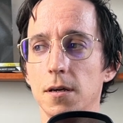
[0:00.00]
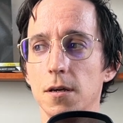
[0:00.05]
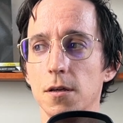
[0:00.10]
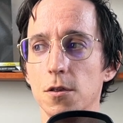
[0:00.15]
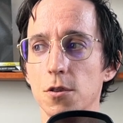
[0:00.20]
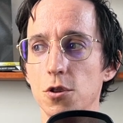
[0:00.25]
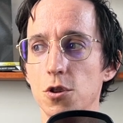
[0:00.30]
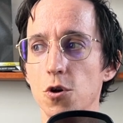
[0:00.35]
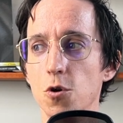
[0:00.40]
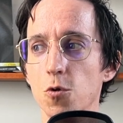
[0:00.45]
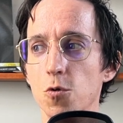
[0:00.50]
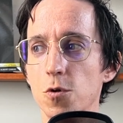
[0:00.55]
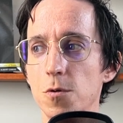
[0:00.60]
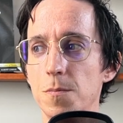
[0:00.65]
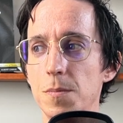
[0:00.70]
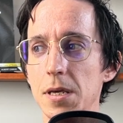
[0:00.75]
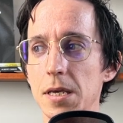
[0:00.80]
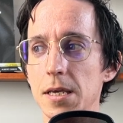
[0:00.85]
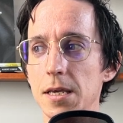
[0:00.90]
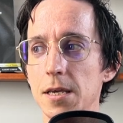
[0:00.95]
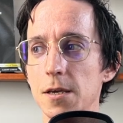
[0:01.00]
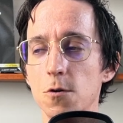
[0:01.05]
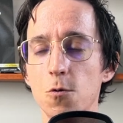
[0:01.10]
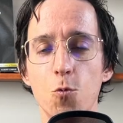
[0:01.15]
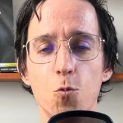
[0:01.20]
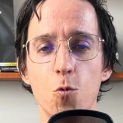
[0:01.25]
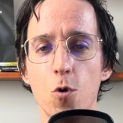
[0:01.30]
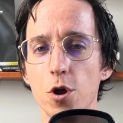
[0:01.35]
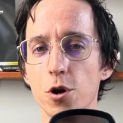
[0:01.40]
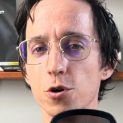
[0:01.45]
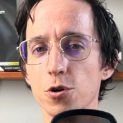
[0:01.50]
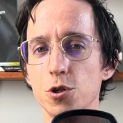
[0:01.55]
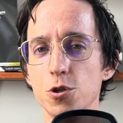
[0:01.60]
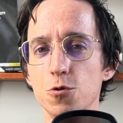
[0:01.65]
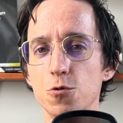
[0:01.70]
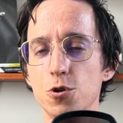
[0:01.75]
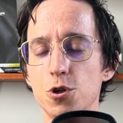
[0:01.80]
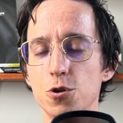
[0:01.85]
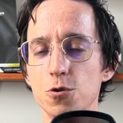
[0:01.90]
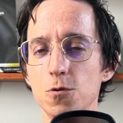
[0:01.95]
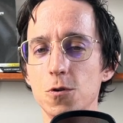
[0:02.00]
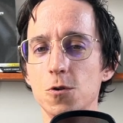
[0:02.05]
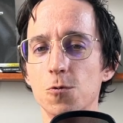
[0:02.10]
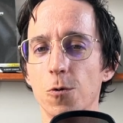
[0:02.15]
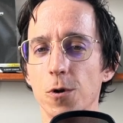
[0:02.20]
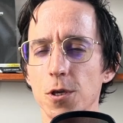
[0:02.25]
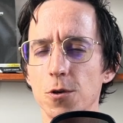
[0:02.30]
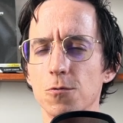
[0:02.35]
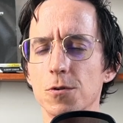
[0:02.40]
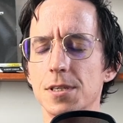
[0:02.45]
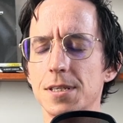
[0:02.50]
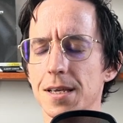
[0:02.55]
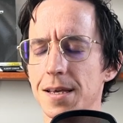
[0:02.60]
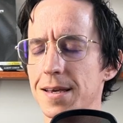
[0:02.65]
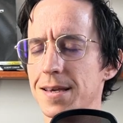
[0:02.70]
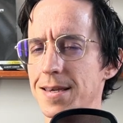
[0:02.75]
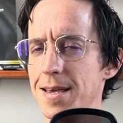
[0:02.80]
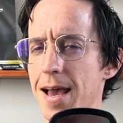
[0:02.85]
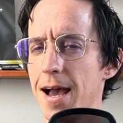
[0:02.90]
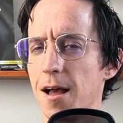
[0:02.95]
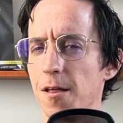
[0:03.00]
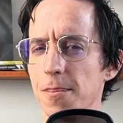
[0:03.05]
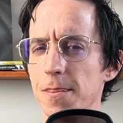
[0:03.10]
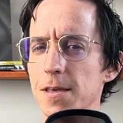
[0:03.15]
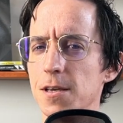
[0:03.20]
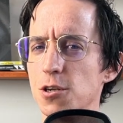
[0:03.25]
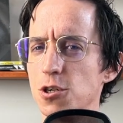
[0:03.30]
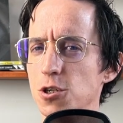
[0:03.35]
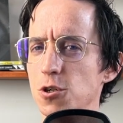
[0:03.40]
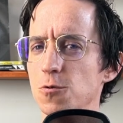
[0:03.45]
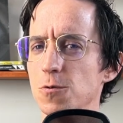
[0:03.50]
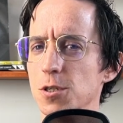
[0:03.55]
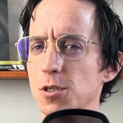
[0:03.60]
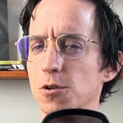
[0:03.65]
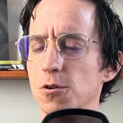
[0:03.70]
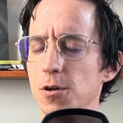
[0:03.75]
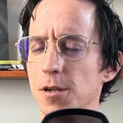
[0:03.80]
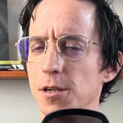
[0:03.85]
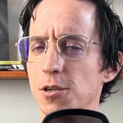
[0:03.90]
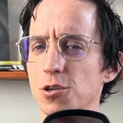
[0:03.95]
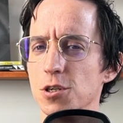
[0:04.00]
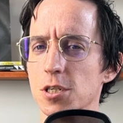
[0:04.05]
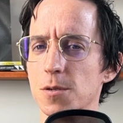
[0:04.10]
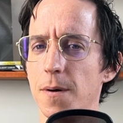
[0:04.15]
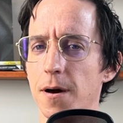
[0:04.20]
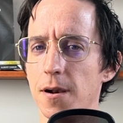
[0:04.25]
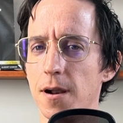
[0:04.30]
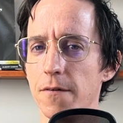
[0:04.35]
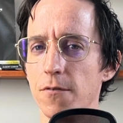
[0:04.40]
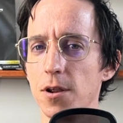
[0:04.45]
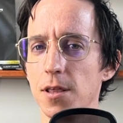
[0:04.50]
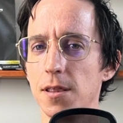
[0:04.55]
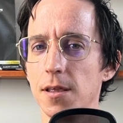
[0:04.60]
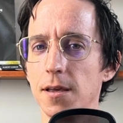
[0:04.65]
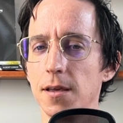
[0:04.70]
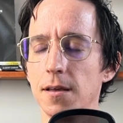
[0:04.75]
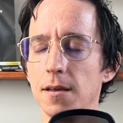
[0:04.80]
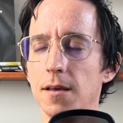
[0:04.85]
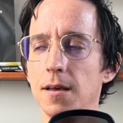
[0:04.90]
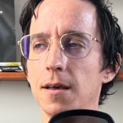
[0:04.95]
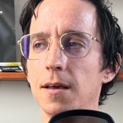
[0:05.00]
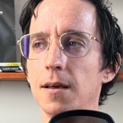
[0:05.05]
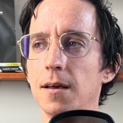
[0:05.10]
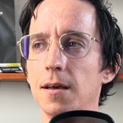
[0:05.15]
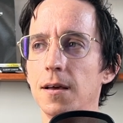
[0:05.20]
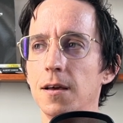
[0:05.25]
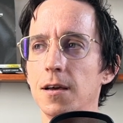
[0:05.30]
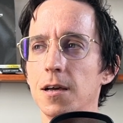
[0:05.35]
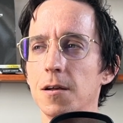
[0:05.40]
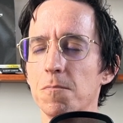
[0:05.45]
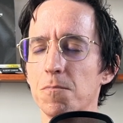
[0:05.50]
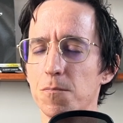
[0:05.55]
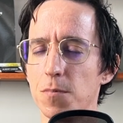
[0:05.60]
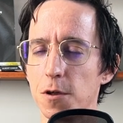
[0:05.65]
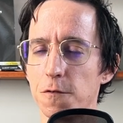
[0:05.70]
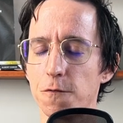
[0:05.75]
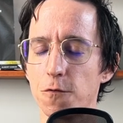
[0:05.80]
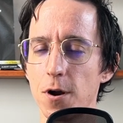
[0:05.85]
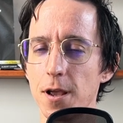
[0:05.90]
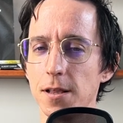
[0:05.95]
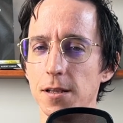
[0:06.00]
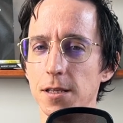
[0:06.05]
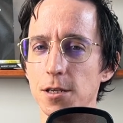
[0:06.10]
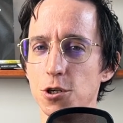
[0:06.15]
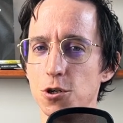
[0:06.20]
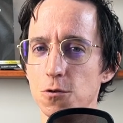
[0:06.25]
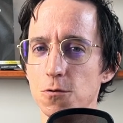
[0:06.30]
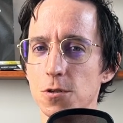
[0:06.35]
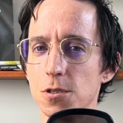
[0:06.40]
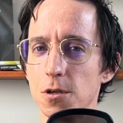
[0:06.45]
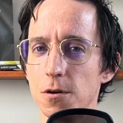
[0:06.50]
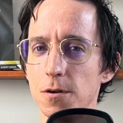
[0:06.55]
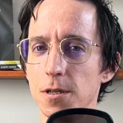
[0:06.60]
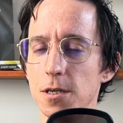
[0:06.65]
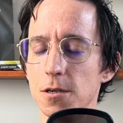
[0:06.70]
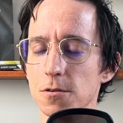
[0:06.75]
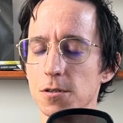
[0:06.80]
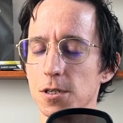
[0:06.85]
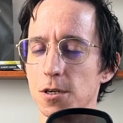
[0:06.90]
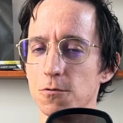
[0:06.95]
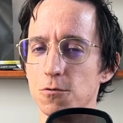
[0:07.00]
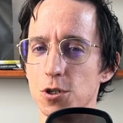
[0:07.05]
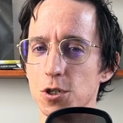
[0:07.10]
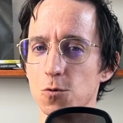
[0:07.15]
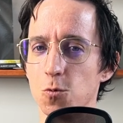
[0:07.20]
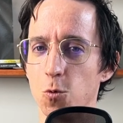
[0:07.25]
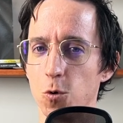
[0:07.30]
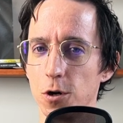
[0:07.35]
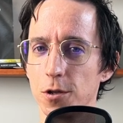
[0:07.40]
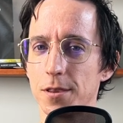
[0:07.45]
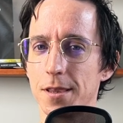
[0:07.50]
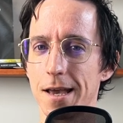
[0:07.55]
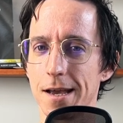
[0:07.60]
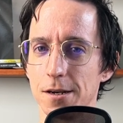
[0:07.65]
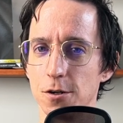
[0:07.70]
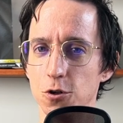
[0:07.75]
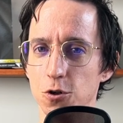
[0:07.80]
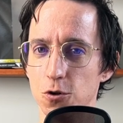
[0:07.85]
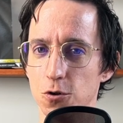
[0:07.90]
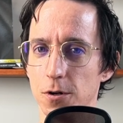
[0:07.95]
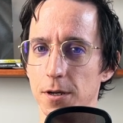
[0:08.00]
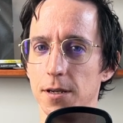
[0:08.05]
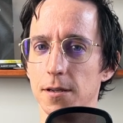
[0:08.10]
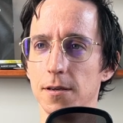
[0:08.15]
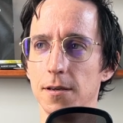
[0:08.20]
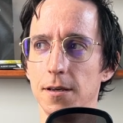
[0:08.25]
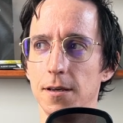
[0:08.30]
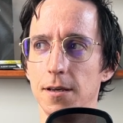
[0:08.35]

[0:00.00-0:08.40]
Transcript: there would be 1 or 2 shoes where you would say, yeah, this shoe is good at just about everything. But frankly, shoes 30 years ago just weren't that good.